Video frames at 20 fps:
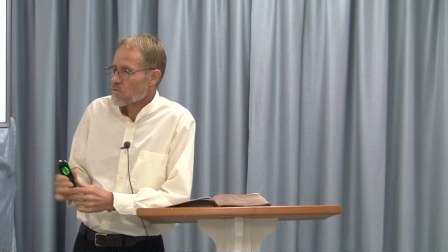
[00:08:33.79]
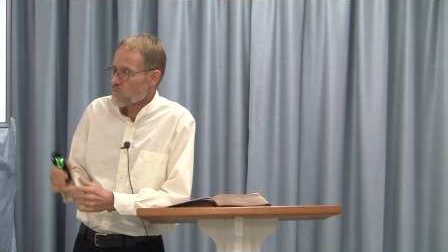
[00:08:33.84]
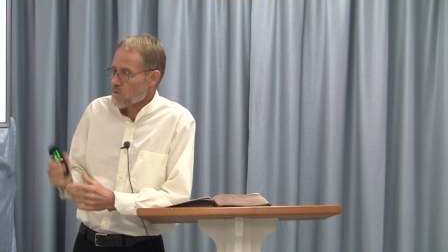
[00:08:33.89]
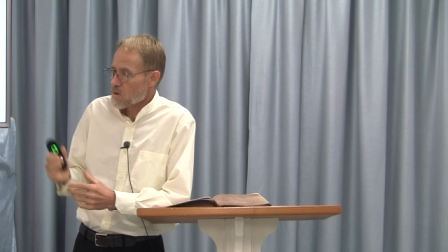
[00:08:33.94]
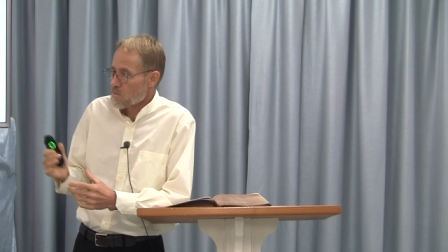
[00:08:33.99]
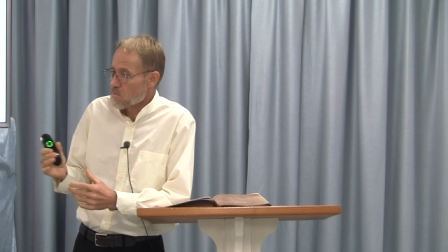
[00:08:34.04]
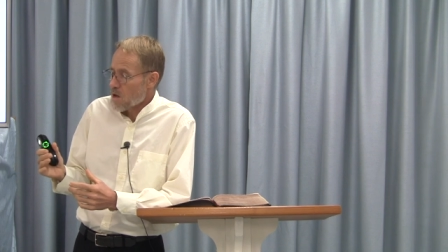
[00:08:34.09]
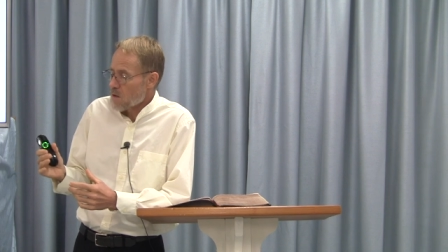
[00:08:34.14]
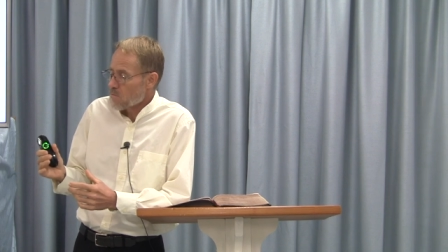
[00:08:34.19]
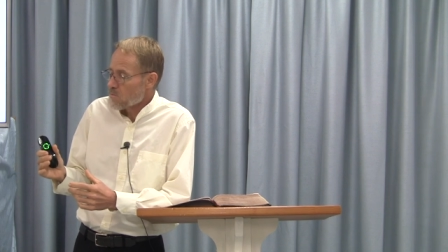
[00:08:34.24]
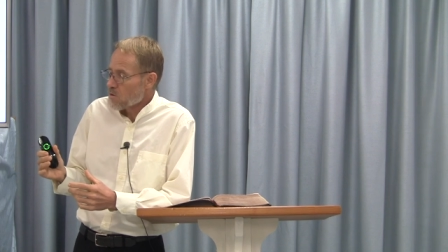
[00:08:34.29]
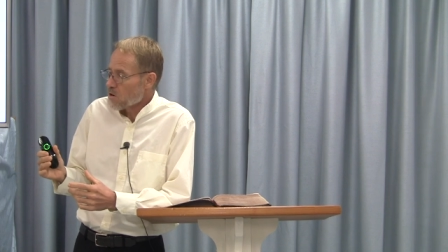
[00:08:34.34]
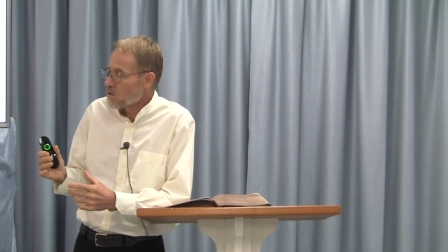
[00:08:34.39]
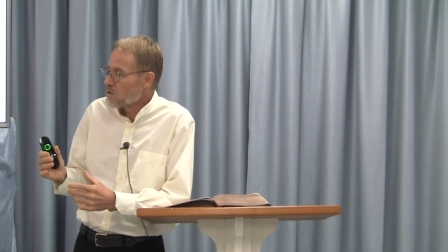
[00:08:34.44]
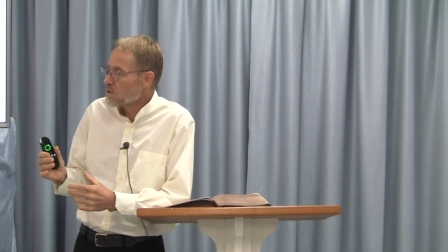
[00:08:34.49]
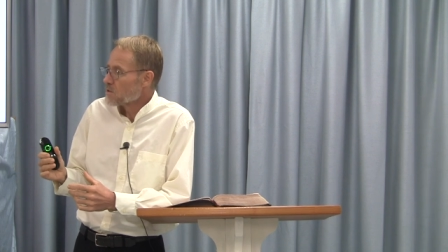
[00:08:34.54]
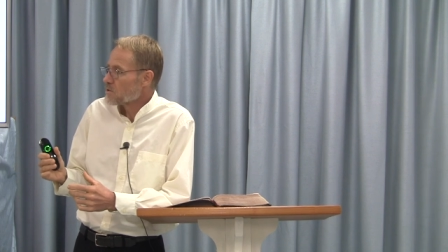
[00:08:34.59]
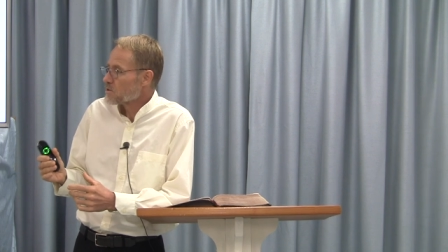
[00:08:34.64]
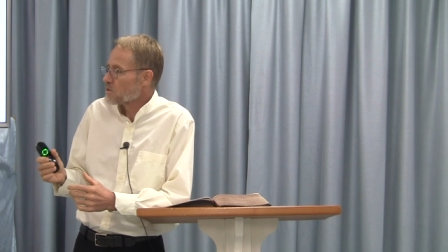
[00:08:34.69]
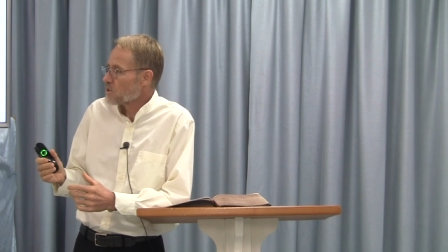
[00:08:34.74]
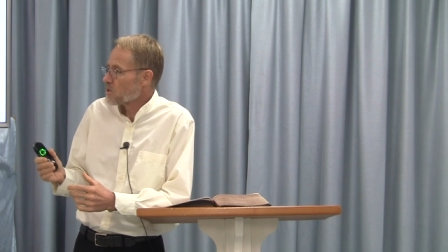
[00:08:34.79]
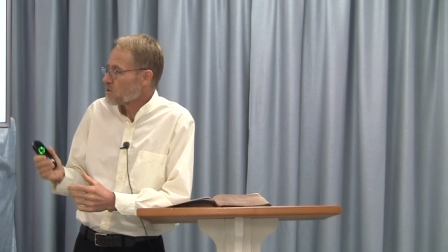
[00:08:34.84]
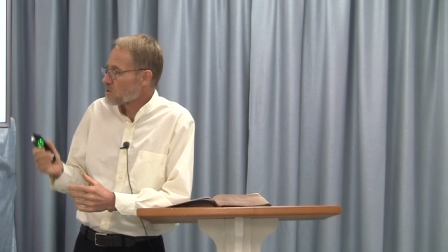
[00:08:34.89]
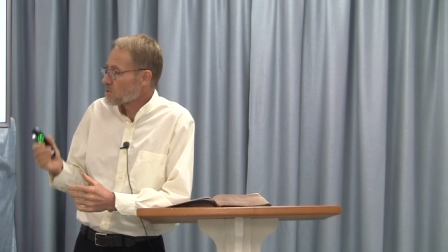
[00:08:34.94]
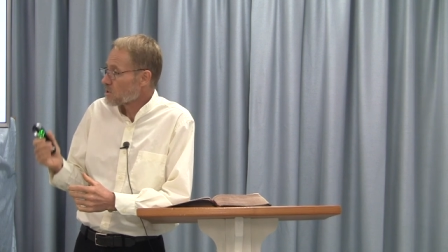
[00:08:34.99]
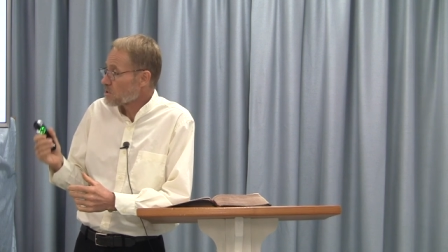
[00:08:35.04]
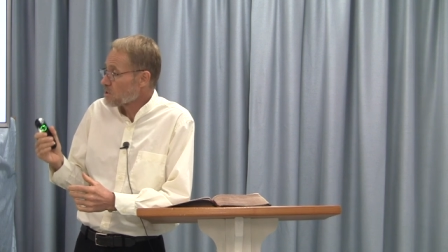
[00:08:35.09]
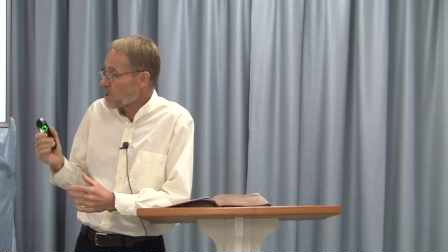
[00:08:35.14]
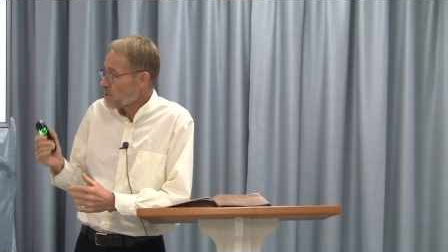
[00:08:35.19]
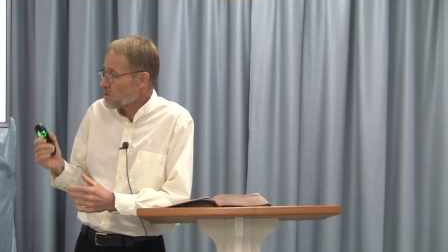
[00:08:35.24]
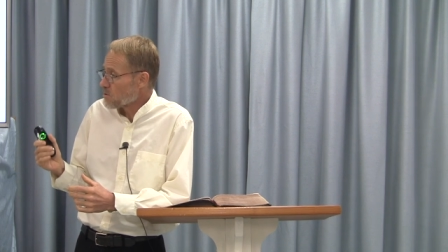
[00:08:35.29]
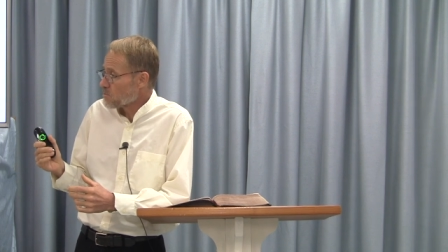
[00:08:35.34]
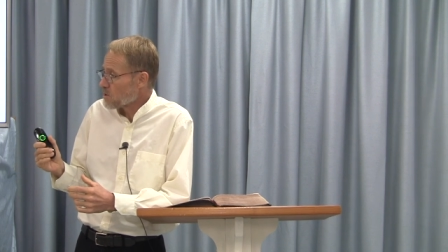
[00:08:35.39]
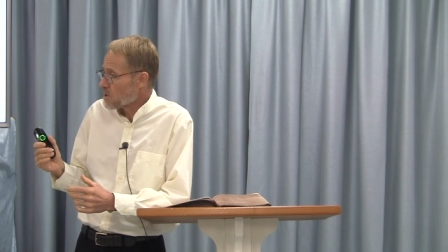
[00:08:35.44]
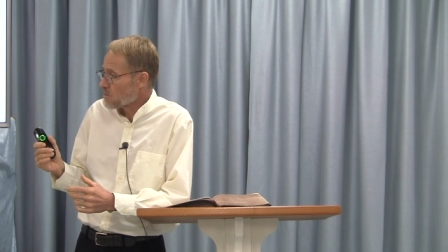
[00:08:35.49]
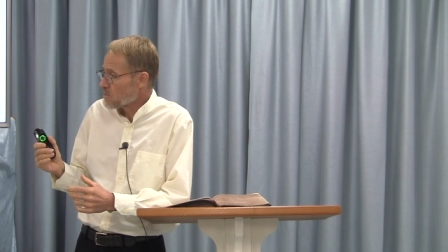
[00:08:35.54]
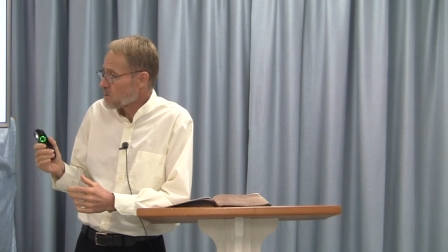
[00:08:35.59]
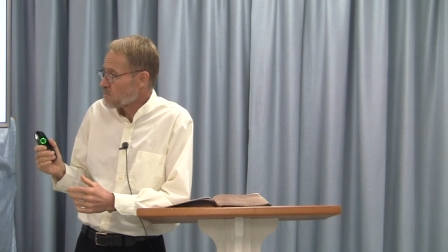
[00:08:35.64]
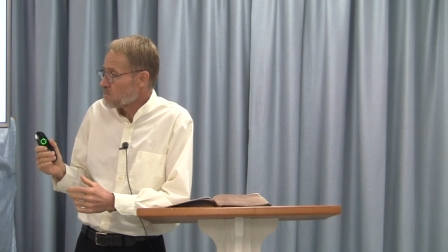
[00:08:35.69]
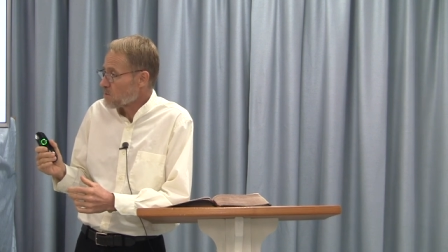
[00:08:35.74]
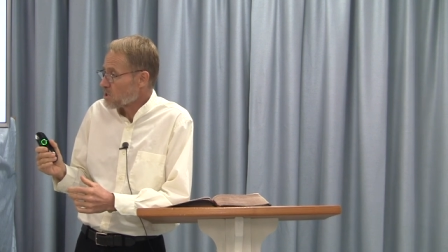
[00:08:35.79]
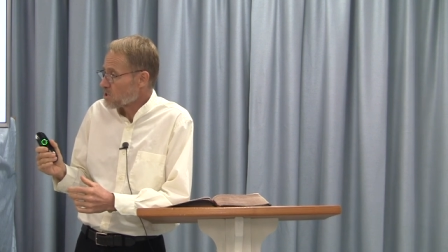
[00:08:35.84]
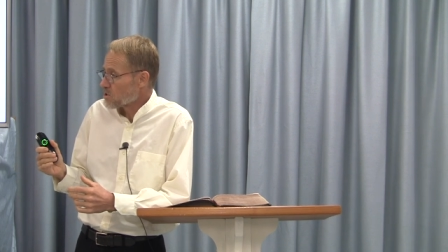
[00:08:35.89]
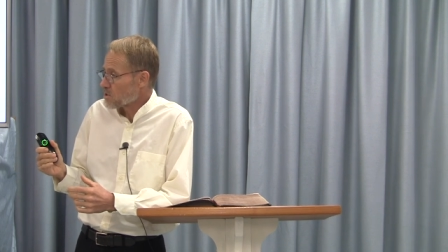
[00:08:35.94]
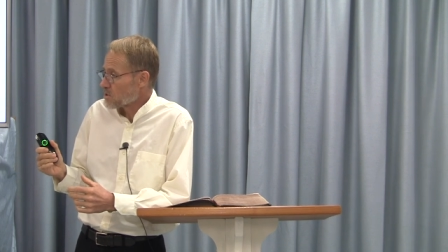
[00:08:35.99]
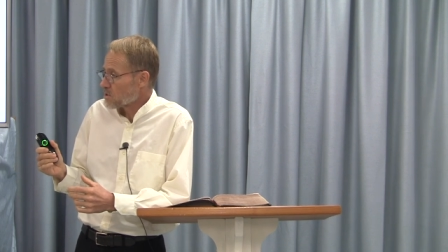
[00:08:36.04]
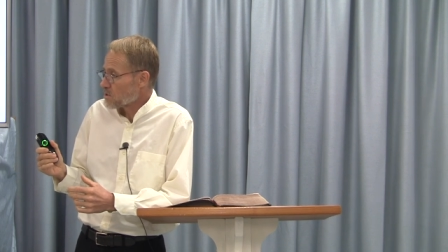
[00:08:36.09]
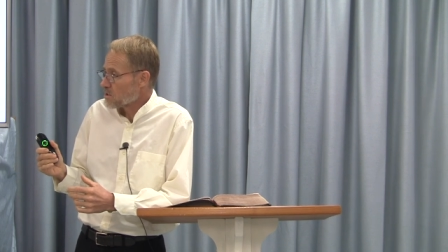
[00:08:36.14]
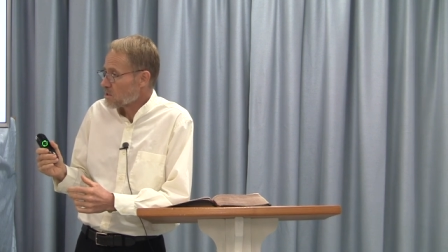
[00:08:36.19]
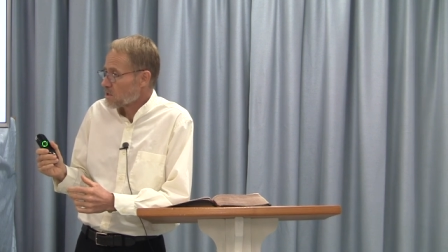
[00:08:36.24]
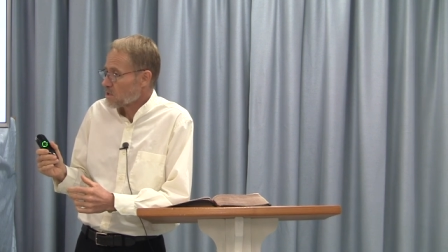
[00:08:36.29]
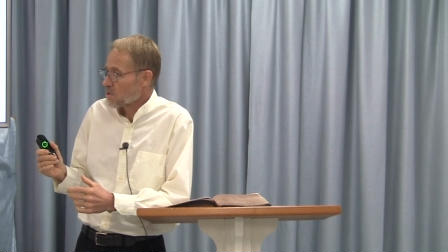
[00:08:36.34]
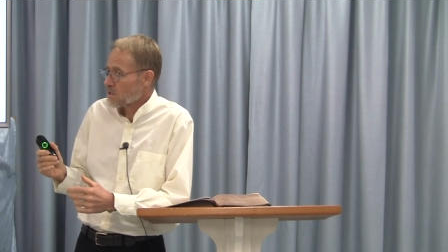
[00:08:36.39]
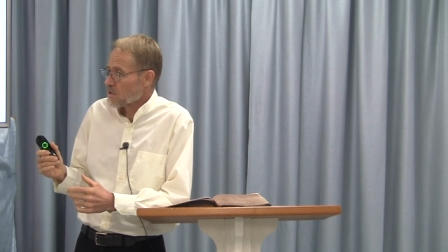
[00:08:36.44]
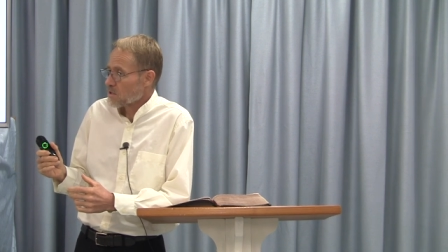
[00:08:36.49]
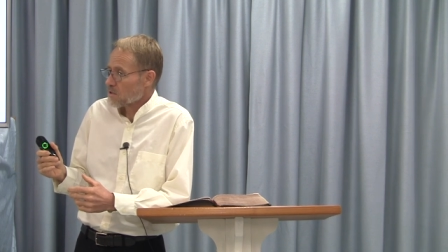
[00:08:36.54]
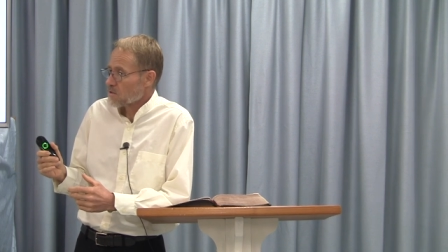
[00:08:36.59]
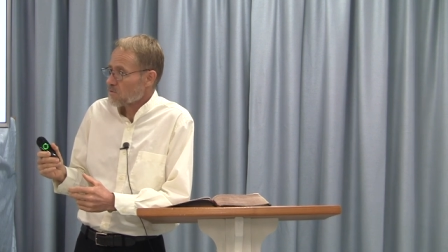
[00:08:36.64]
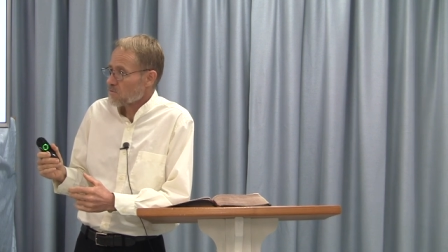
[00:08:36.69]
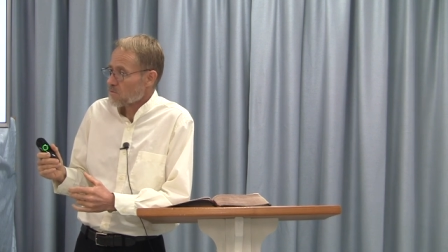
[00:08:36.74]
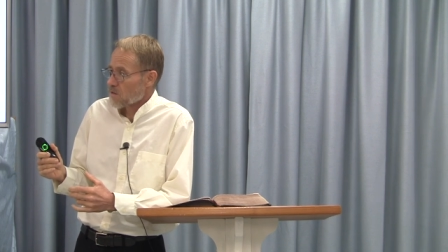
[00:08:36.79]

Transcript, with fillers: remember, there is another woman mentioned in